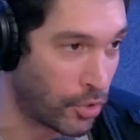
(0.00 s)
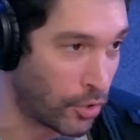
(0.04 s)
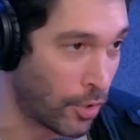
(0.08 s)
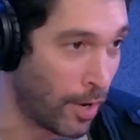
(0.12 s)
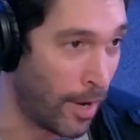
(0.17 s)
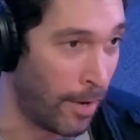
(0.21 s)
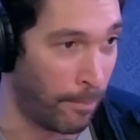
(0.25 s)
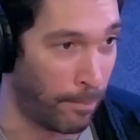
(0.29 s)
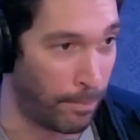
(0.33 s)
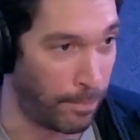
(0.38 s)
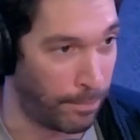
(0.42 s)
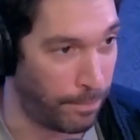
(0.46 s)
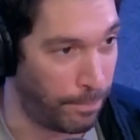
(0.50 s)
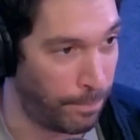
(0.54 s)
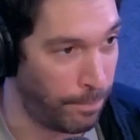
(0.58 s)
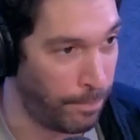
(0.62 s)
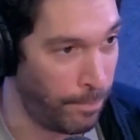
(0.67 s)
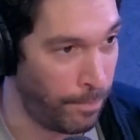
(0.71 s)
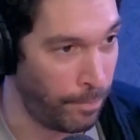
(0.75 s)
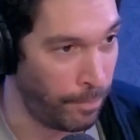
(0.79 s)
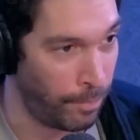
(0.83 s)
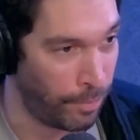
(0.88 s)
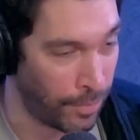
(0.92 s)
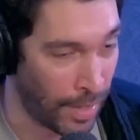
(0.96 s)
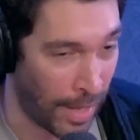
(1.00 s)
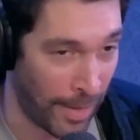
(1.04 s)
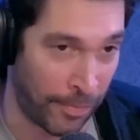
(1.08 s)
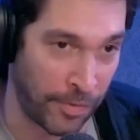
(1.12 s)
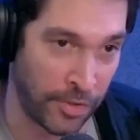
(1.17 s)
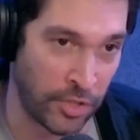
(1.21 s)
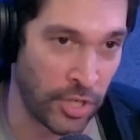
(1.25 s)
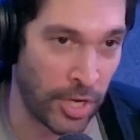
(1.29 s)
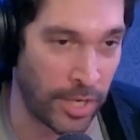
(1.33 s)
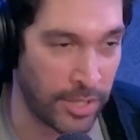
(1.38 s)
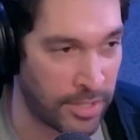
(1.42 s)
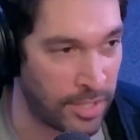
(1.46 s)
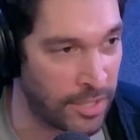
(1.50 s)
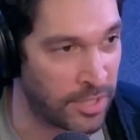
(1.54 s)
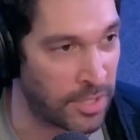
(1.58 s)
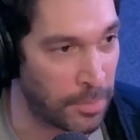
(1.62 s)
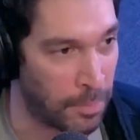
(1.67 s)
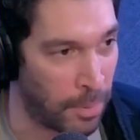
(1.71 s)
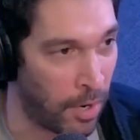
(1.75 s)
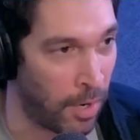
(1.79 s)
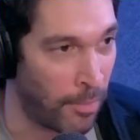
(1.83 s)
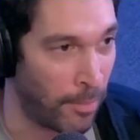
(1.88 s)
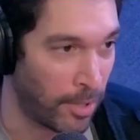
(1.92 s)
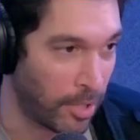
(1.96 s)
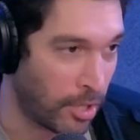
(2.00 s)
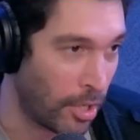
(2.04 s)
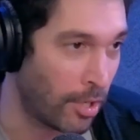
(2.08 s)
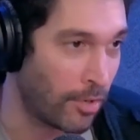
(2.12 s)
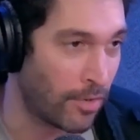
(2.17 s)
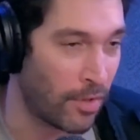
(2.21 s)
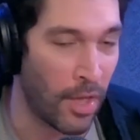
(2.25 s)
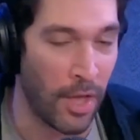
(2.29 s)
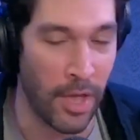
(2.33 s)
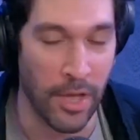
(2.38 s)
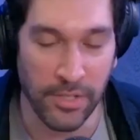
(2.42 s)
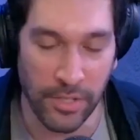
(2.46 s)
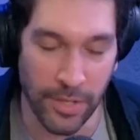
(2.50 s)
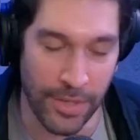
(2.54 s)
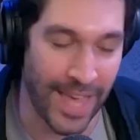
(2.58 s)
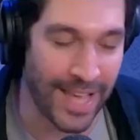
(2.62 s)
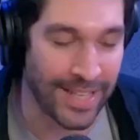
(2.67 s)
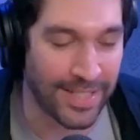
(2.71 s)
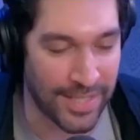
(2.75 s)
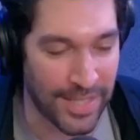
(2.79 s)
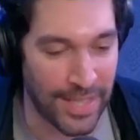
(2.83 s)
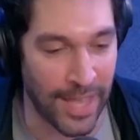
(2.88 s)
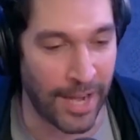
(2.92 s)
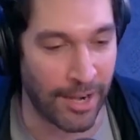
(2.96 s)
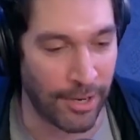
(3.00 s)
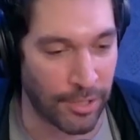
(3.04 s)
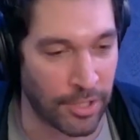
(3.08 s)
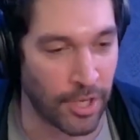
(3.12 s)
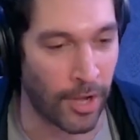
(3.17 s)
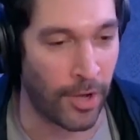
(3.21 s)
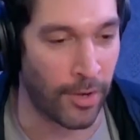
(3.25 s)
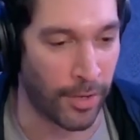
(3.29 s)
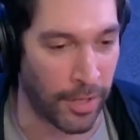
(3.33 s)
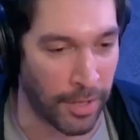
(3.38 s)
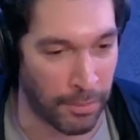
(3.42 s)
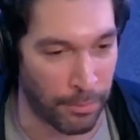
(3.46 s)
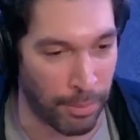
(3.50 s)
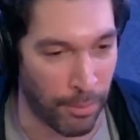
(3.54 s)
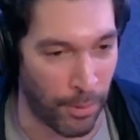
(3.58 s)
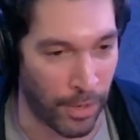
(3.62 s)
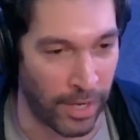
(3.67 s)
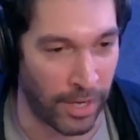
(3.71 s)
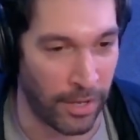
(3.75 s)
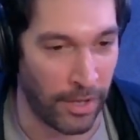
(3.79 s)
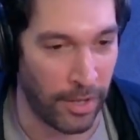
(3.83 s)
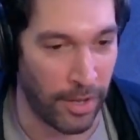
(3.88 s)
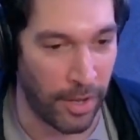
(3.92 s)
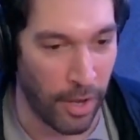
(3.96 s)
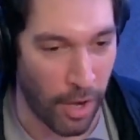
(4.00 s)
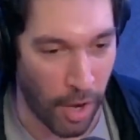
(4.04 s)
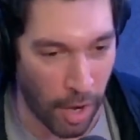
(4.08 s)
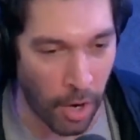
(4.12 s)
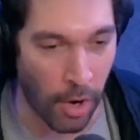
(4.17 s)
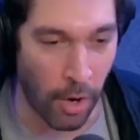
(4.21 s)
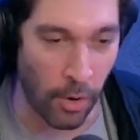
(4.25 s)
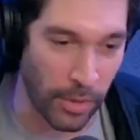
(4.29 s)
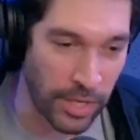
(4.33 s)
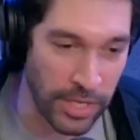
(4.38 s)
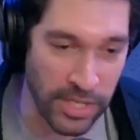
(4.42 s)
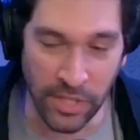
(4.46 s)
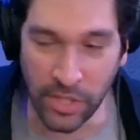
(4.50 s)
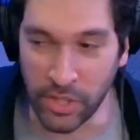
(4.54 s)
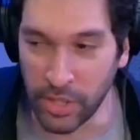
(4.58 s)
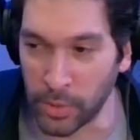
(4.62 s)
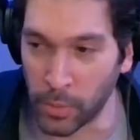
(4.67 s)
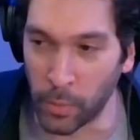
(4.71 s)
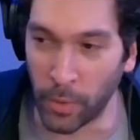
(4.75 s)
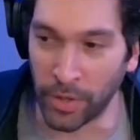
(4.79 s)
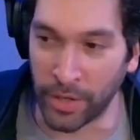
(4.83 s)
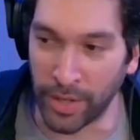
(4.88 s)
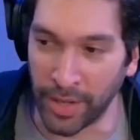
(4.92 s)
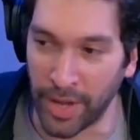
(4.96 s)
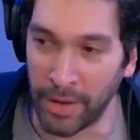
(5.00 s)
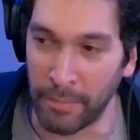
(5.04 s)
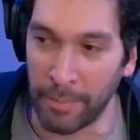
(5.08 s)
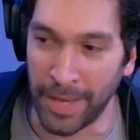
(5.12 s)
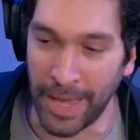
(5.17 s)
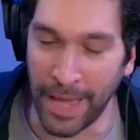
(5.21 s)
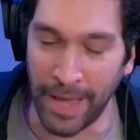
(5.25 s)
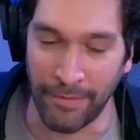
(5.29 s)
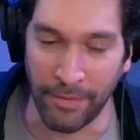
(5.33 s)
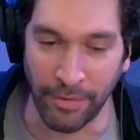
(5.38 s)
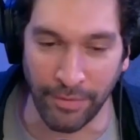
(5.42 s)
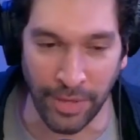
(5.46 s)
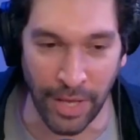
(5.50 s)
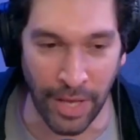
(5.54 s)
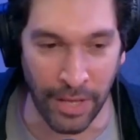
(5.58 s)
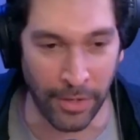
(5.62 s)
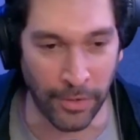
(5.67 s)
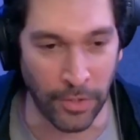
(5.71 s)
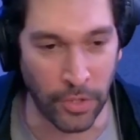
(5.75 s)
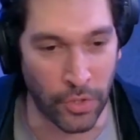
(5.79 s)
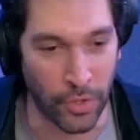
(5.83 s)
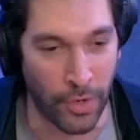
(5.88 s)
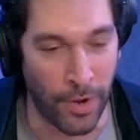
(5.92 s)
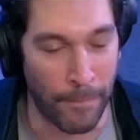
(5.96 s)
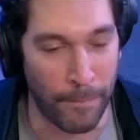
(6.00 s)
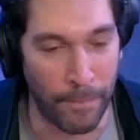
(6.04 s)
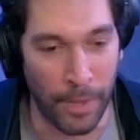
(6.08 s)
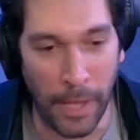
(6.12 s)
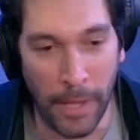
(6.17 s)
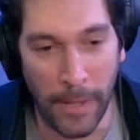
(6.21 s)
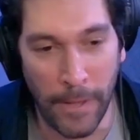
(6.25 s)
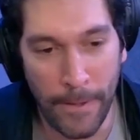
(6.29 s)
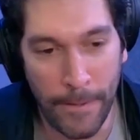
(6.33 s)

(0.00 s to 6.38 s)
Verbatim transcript: Trump, not the Justice Department. You're so that's their talking point. Oh, he's just working on behalf of Donald Trump.